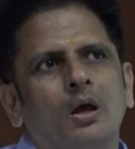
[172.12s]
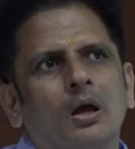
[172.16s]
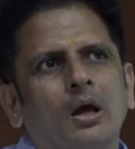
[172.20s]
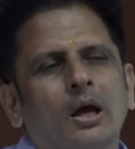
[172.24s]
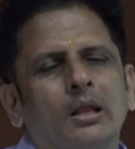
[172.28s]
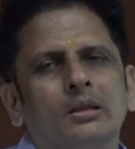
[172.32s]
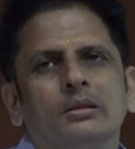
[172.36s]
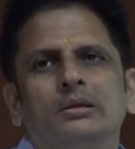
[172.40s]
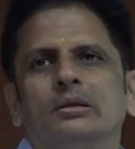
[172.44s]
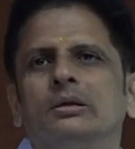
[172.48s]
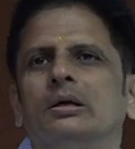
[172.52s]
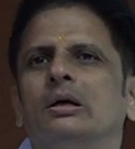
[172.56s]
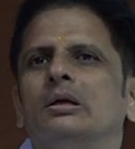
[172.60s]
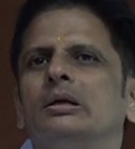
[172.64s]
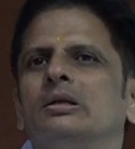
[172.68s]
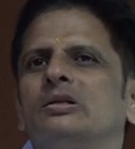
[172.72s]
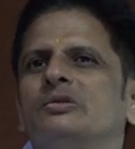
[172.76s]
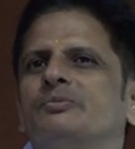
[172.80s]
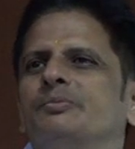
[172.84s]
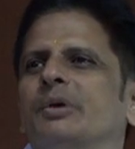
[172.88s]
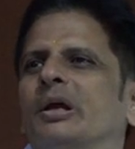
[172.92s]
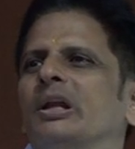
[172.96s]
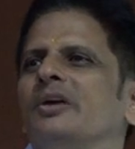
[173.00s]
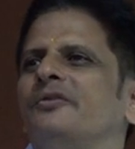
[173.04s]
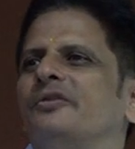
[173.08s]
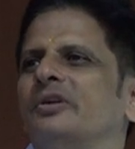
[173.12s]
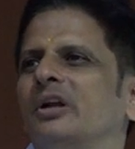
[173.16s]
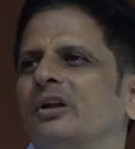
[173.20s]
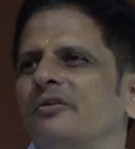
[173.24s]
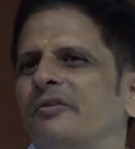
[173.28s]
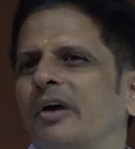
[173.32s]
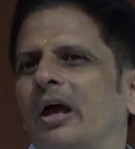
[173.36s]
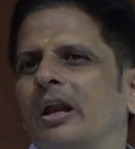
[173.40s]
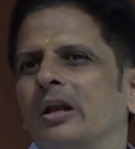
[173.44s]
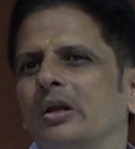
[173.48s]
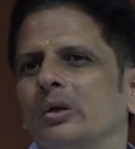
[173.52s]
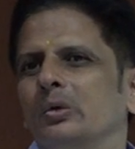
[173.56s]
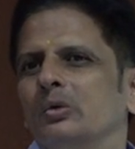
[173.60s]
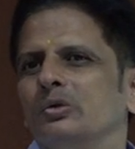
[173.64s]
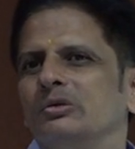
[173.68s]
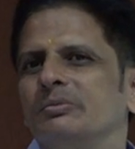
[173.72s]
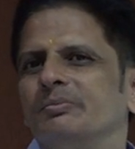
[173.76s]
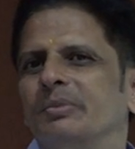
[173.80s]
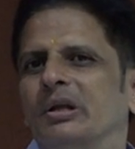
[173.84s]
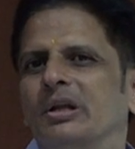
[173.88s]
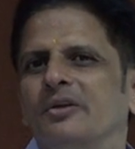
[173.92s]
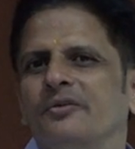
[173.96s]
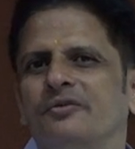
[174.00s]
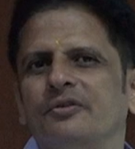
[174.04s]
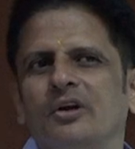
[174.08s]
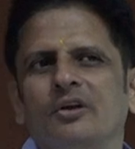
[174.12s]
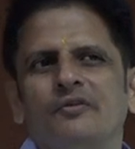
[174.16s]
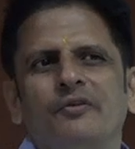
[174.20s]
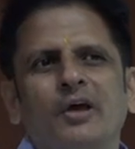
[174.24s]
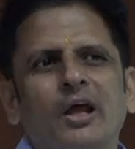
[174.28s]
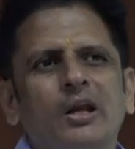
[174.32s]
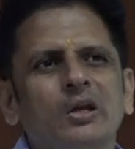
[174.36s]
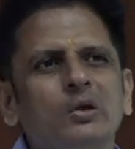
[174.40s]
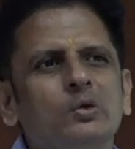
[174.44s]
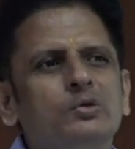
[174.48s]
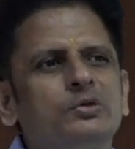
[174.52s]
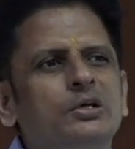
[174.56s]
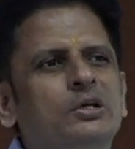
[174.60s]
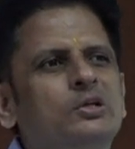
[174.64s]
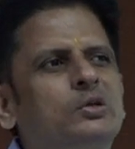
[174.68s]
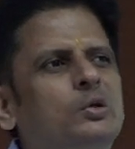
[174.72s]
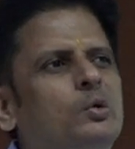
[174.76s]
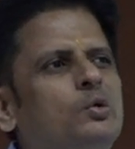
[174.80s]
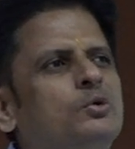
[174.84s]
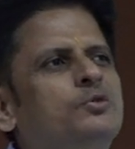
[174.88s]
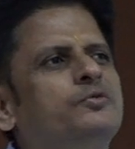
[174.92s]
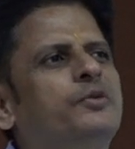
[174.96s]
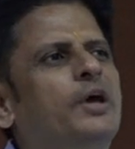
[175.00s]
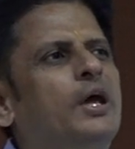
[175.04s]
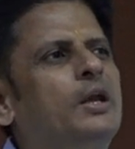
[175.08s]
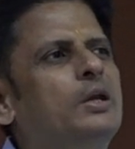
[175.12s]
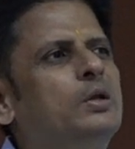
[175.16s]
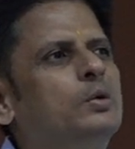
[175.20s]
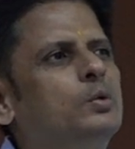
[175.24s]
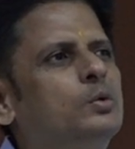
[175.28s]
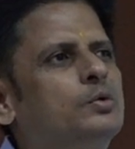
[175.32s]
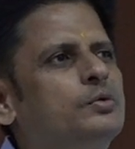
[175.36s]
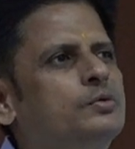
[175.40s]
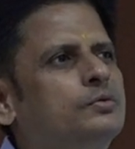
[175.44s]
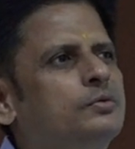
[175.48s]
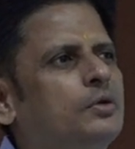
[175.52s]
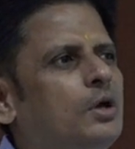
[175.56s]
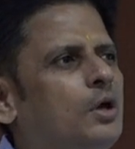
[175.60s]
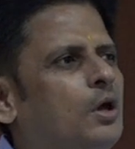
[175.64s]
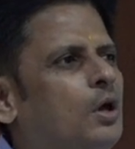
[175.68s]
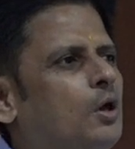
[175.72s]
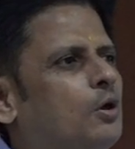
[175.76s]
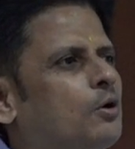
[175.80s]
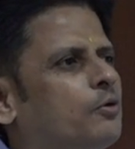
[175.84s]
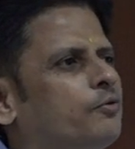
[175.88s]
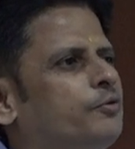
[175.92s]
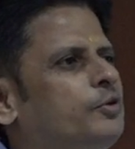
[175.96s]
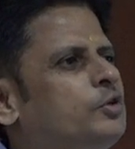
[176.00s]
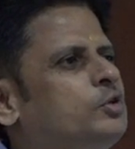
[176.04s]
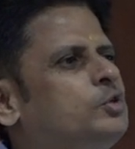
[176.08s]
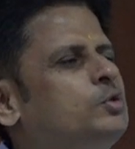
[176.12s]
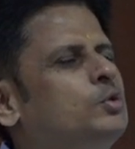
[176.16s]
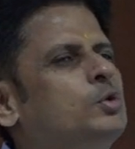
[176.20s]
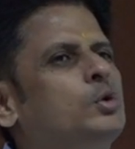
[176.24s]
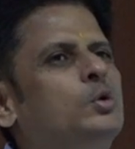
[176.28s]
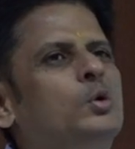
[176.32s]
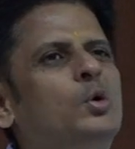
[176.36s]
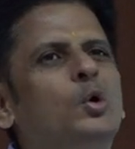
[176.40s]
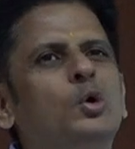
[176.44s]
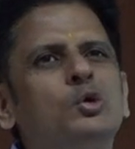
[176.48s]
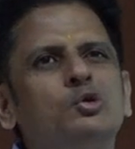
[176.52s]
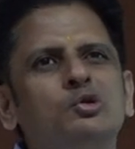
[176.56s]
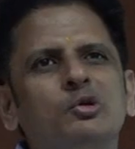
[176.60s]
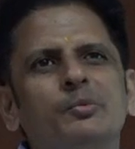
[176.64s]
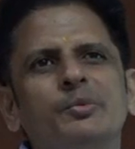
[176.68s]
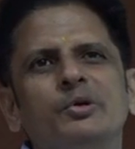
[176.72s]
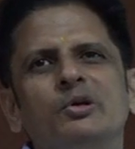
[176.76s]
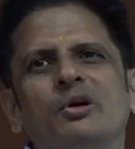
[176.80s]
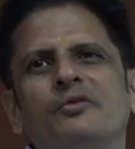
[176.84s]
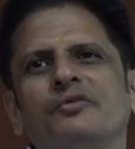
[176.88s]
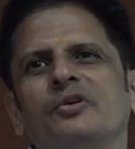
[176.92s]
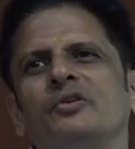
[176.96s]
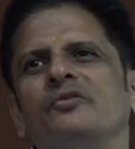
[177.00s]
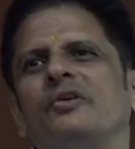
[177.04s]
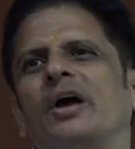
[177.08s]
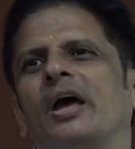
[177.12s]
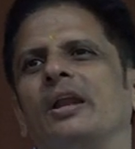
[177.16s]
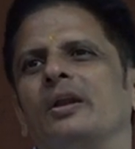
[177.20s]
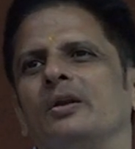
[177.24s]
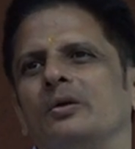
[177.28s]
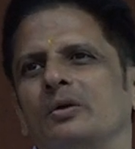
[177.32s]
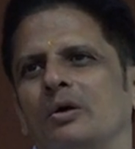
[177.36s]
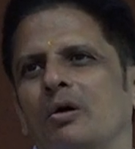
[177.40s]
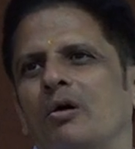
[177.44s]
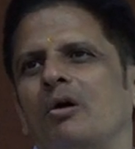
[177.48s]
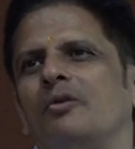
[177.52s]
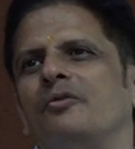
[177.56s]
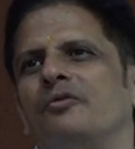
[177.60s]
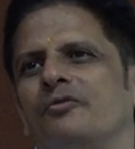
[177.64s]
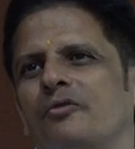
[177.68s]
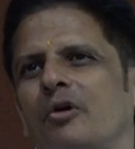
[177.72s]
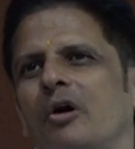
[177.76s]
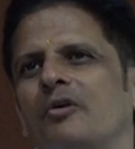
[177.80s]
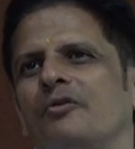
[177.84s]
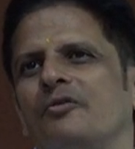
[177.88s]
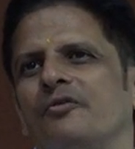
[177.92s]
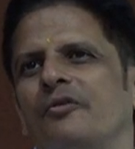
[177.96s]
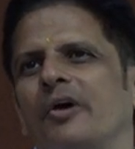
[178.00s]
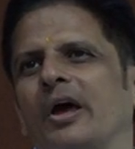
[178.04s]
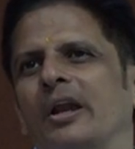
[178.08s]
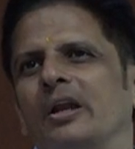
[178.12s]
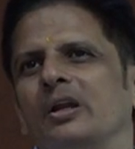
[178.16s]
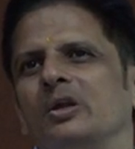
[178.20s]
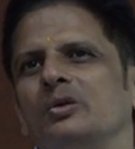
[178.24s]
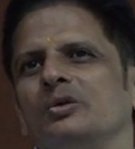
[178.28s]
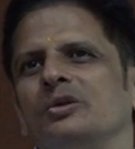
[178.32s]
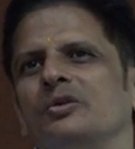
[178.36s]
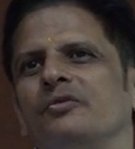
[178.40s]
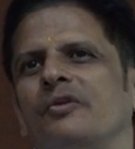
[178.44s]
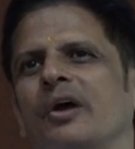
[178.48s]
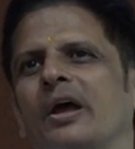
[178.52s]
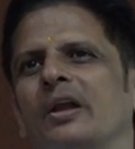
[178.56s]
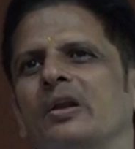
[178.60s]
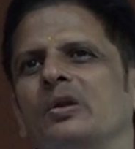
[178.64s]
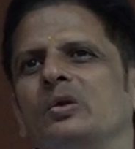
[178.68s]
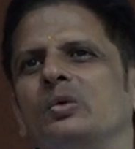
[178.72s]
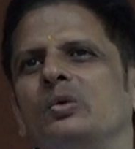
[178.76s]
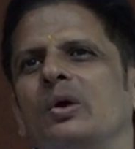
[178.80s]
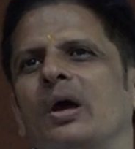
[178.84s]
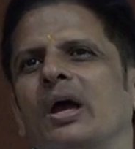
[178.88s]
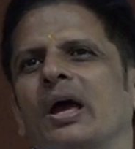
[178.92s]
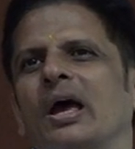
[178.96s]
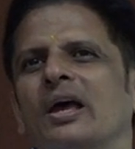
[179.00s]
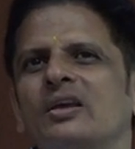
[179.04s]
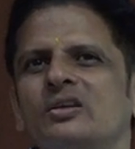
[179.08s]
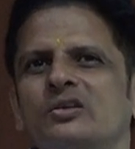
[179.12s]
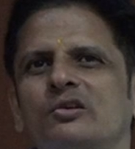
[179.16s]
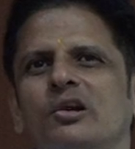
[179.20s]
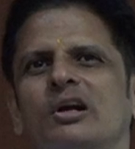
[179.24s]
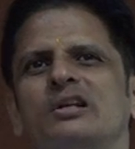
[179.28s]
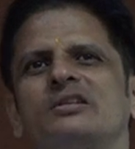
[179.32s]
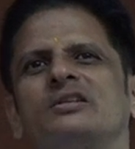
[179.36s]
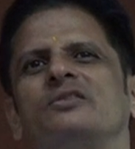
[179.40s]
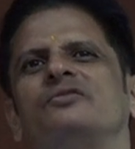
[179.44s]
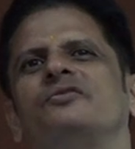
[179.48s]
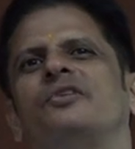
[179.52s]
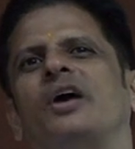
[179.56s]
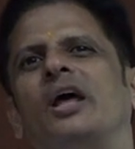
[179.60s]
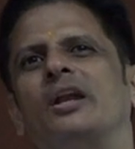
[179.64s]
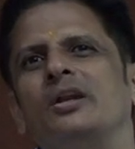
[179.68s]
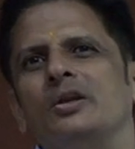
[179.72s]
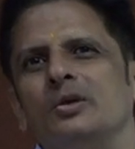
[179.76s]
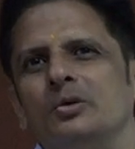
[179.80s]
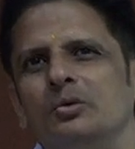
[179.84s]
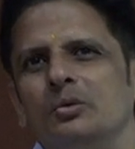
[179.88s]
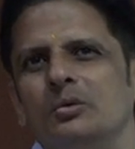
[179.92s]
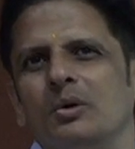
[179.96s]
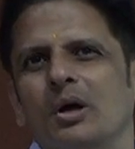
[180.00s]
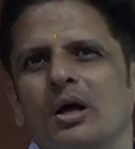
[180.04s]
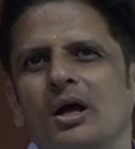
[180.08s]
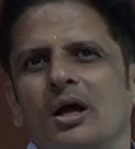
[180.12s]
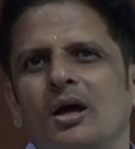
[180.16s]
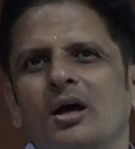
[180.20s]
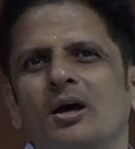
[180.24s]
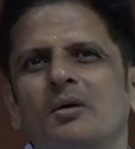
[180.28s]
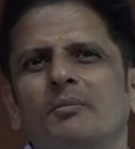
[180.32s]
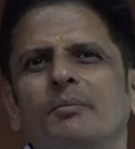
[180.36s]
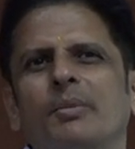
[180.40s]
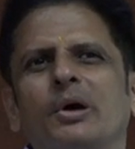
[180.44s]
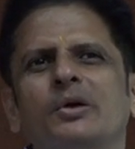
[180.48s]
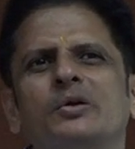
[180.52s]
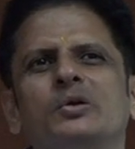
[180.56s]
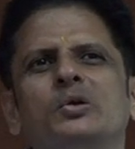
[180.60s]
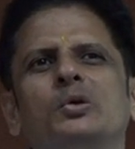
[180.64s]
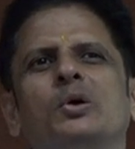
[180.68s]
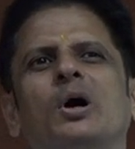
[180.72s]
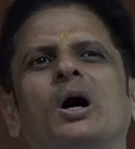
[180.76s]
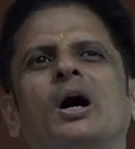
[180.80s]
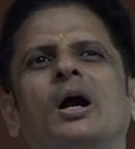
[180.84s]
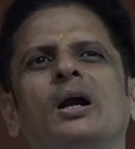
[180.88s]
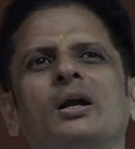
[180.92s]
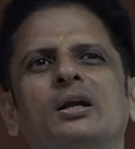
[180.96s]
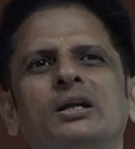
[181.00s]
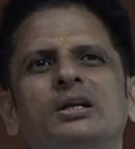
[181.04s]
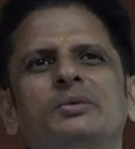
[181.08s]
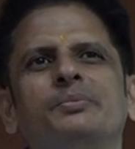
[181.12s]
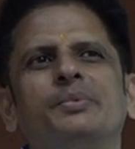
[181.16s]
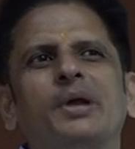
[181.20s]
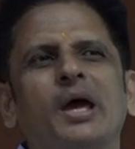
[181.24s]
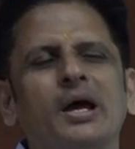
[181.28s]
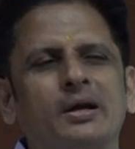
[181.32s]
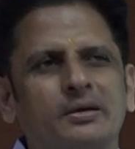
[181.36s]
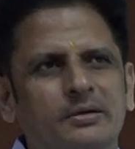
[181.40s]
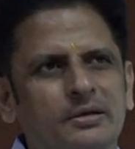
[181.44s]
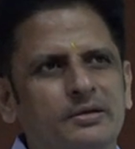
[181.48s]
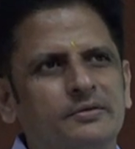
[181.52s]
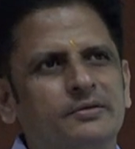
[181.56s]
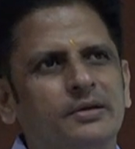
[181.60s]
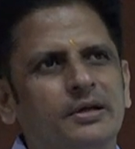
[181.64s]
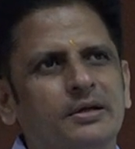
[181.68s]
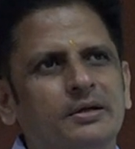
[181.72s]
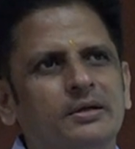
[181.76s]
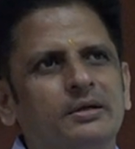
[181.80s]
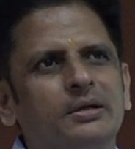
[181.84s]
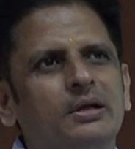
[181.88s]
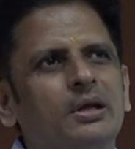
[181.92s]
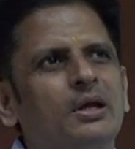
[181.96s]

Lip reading: And third is peripheral values. Peripheral values are those values which you know to be of value. The value has got some value, but you hardly practice it.